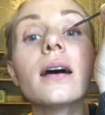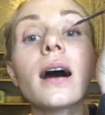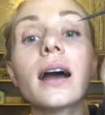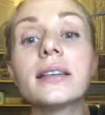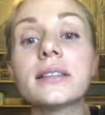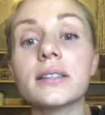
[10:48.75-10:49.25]

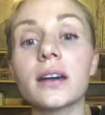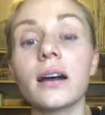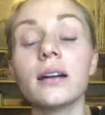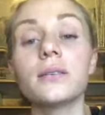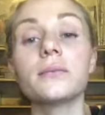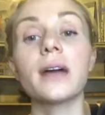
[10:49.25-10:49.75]
I
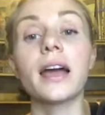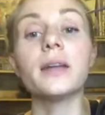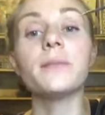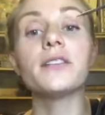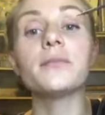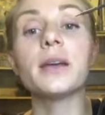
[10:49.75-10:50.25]
start right
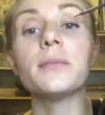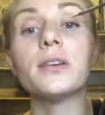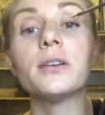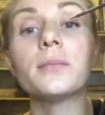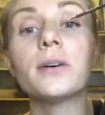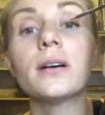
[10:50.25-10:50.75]
above my
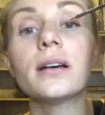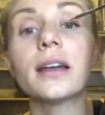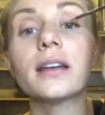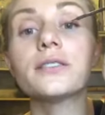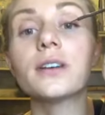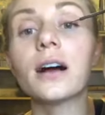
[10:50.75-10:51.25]
pupil and
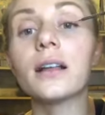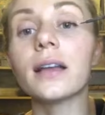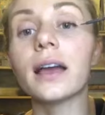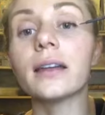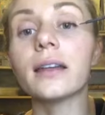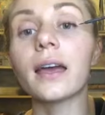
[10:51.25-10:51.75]
I draw a
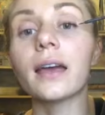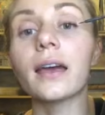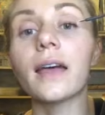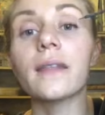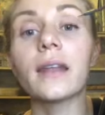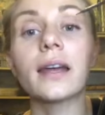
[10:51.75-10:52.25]
line, okay?
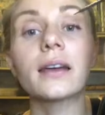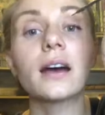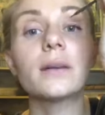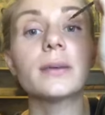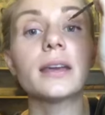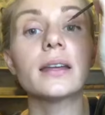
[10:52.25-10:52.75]
And then I
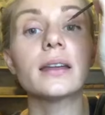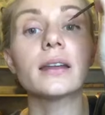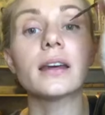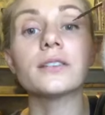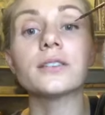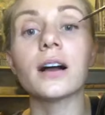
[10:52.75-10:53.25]
come in and
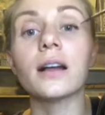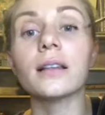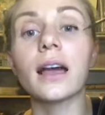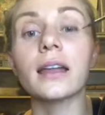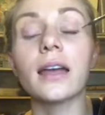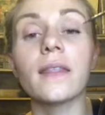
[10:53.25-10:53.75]
I draw a
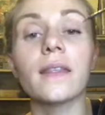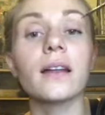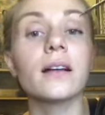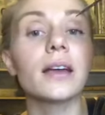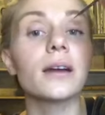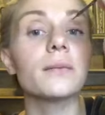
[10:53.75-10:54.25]
line, and then
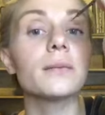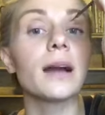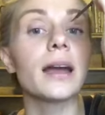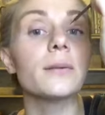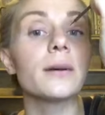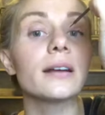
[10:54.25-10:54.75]
I'll get
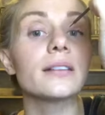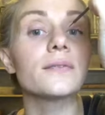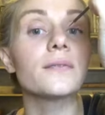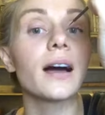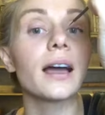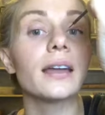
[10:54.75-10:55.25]
right where it's
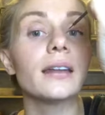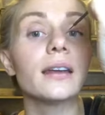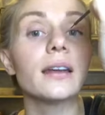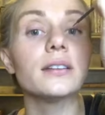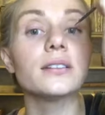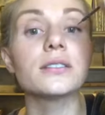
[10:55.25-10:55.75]
fine
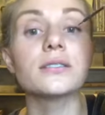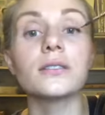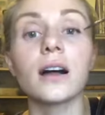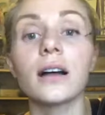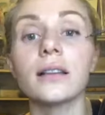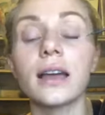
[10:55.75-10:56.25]
and just
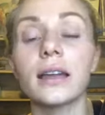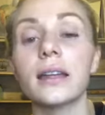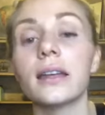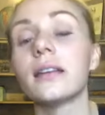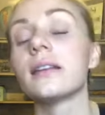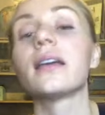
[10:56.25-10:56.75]
draw a line
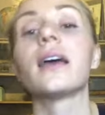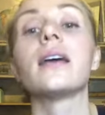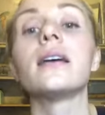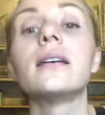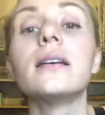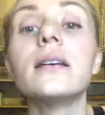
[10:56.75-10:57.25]
again, okay?